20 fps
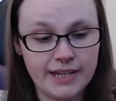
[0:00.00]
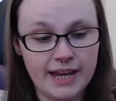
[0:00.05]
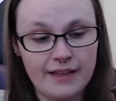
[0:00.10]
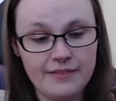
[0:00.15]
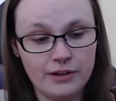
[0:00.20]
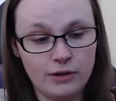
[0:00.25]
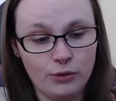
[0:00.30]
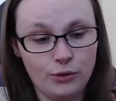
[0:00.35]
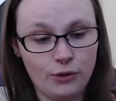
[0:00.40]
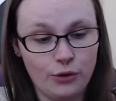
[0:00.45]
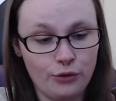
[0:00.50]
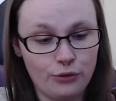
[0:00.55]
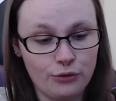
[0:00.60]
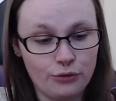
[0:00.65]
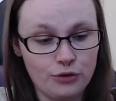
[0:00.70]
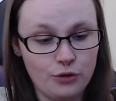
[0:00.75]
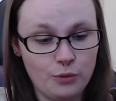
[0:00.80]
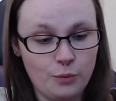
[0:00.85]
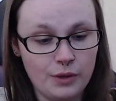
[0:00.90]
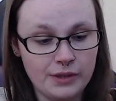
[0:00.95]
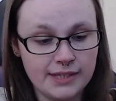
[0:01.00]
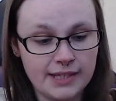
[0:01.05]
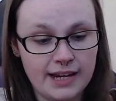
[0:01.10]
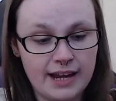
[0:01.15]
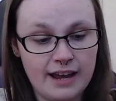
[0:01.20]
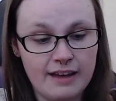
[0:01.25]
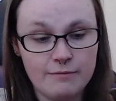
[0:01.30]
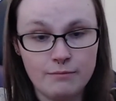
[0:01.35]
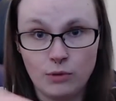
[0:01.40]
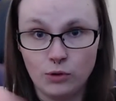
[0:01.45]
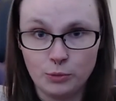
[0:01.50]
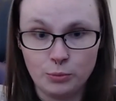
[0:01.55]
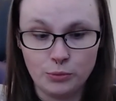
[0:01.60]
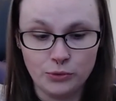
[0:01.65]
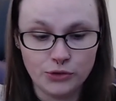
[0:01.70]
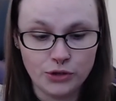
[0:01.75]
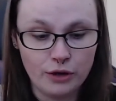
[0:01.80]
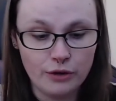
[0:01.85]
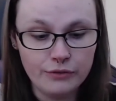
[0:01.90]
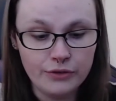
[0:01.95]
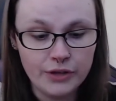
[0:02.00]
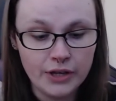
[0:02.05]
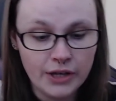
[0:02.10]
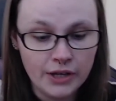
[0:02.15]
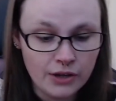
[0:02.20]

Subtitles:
and then I'll go through the ones that I have multiples of.